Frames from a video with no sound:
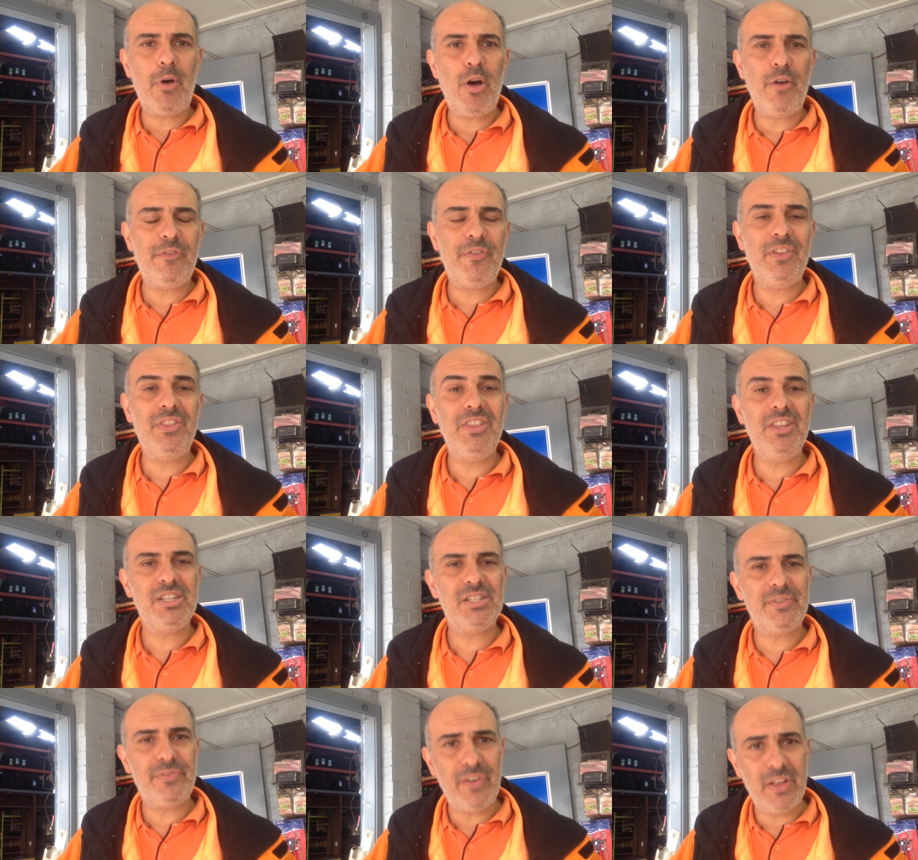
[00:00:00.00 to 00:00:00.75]
often
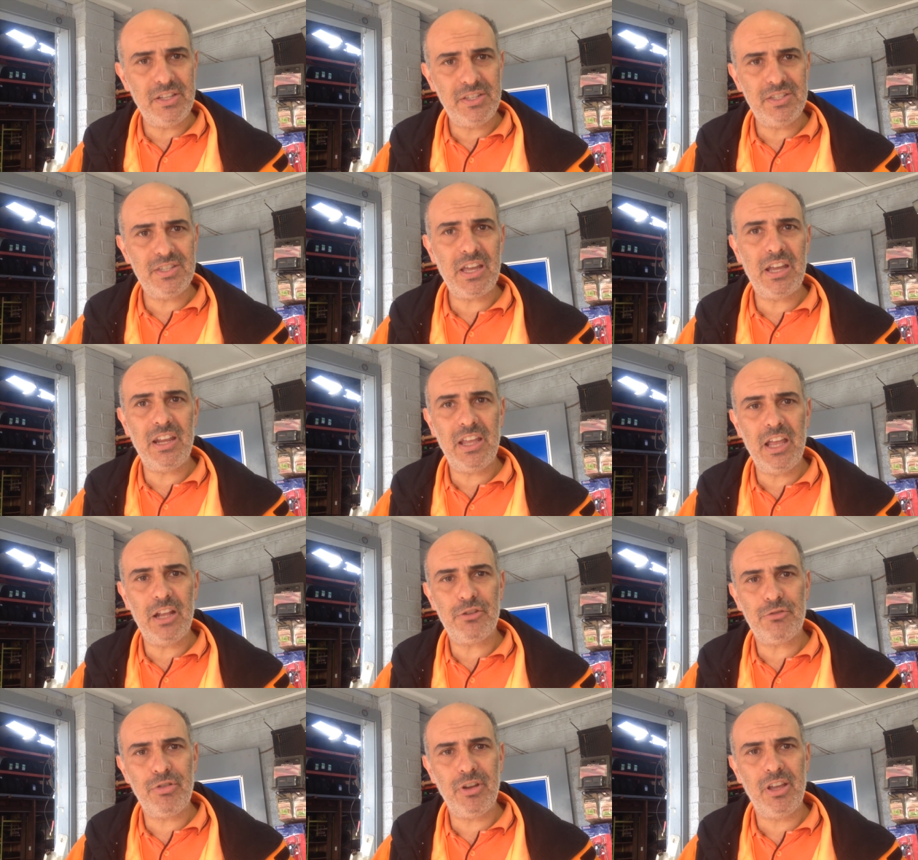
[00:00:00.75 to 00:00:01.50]
this fence is going to
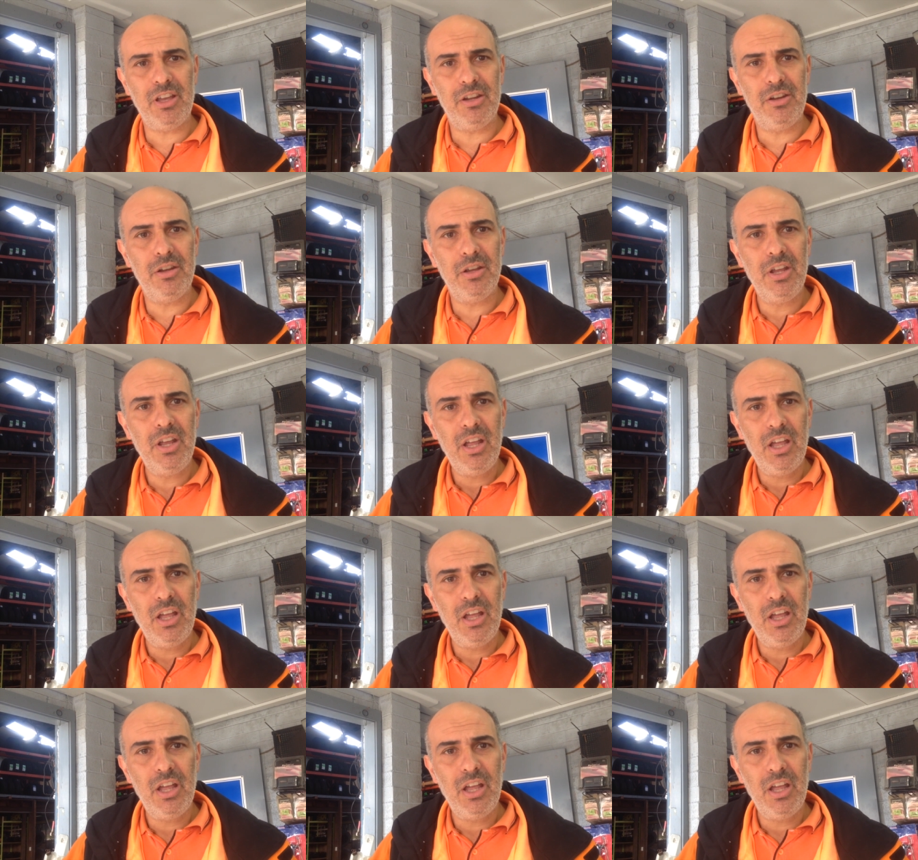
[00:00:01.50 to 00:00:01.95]
get triggered.